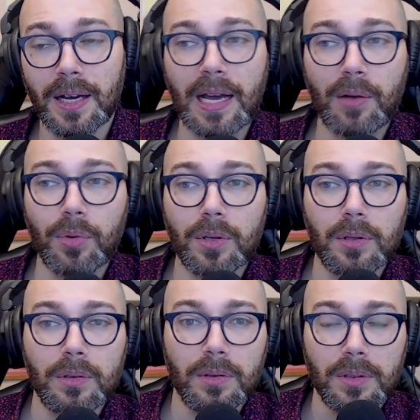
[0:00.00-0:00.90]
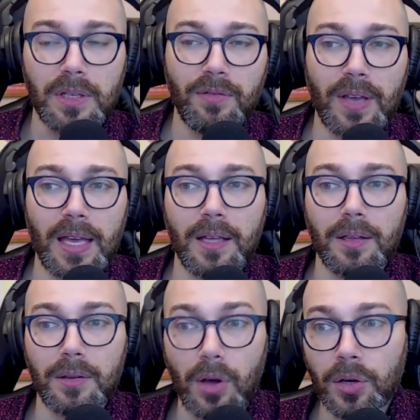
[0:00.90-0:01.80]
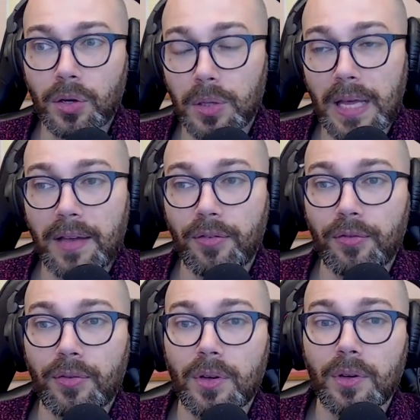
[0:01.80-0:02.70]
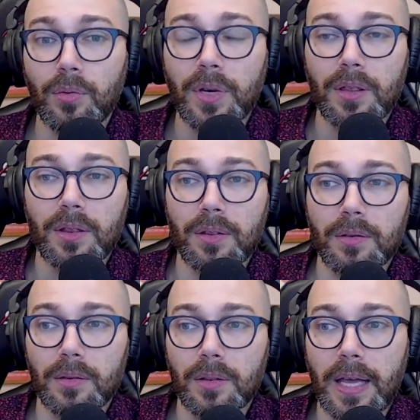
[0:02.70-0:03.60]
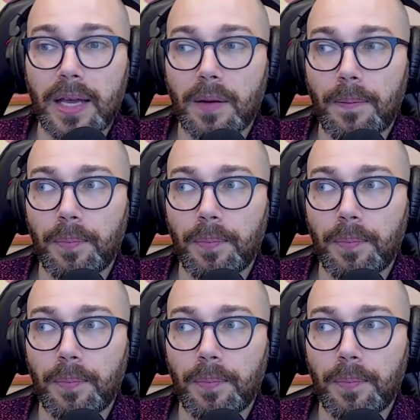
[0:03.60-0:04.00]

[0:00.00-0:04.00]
I will live a longer life with like,